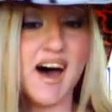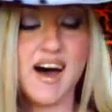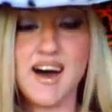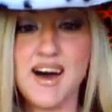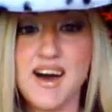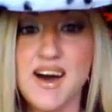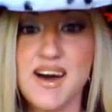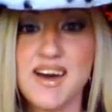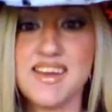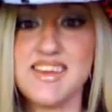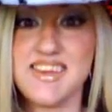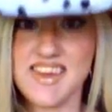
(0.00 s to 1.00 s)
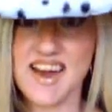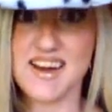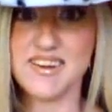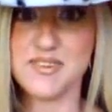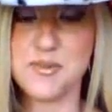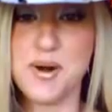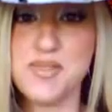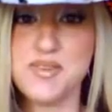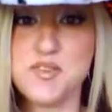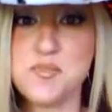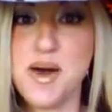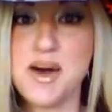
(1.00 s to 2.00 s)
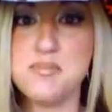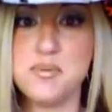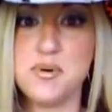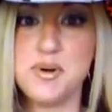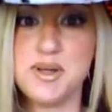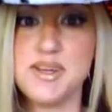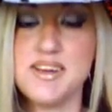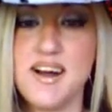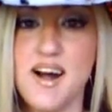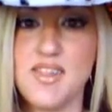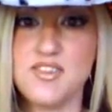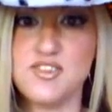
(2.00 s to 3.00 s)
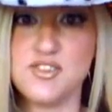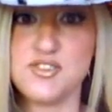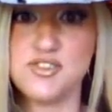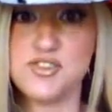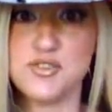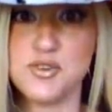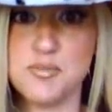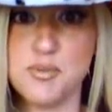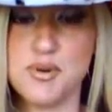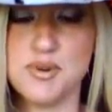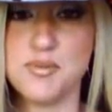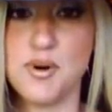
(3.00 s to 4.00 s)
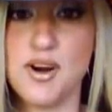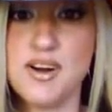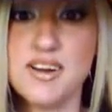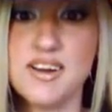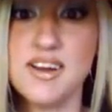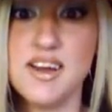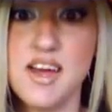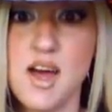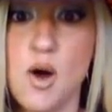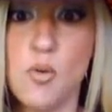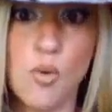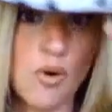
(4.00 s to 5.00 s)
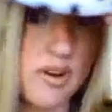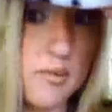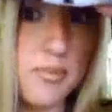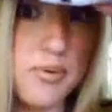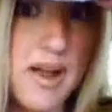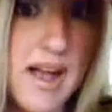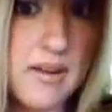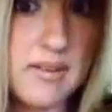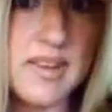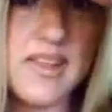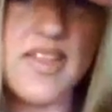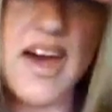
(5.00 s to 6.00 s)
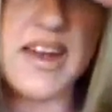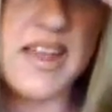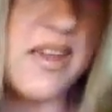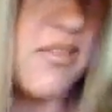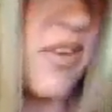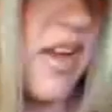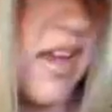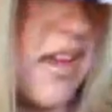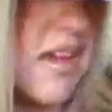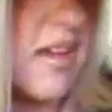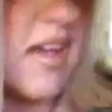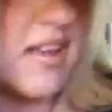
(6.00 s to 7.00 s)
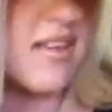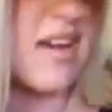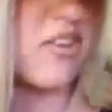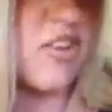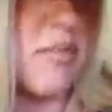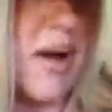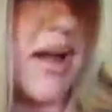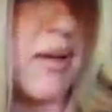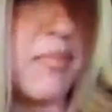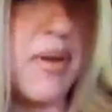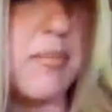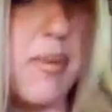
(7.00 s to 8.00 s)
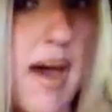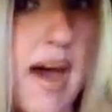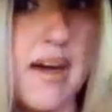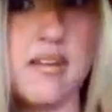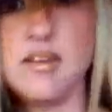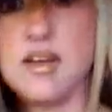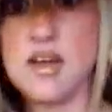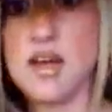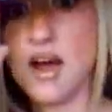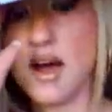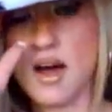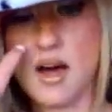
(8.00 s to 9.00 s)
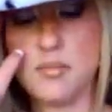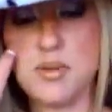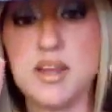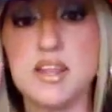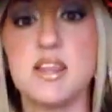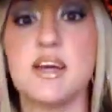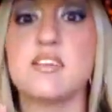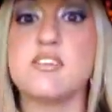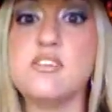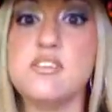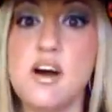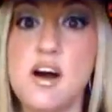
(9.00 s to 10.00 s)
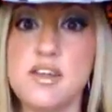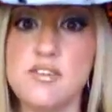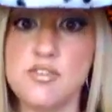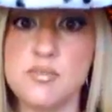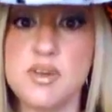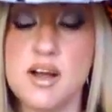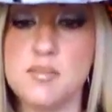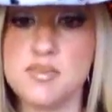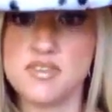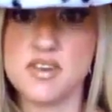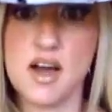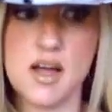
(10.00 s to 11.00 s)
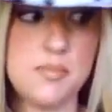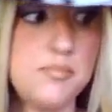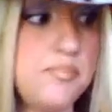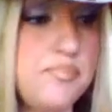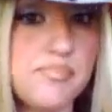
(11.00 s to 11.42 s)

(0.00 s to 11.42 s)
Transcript: Uh, yeah, won this bad boy on the Jersey Shore boardwalk. Wore it proudly that evening. It's actually my pimp hat. Uh, Petey likes to don it from time to time.